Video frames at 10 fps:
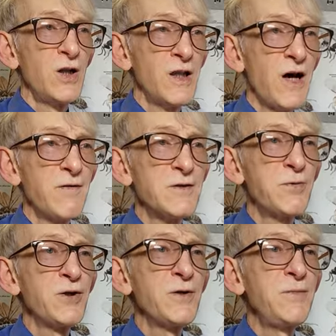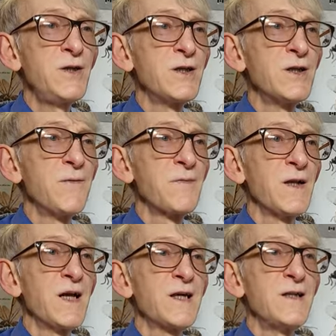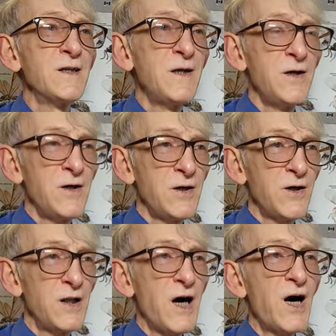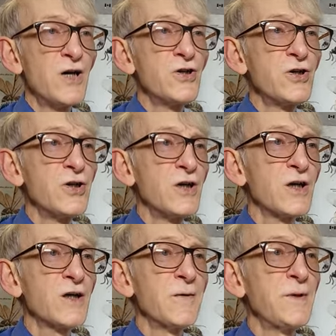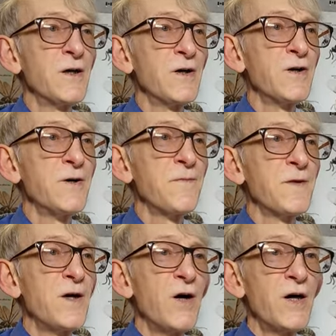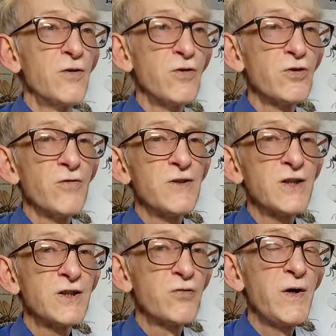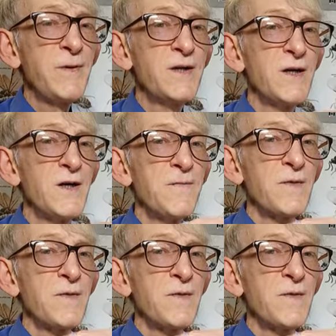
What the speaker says: Larva is pretty big, like a large caterpillar. And also just swimming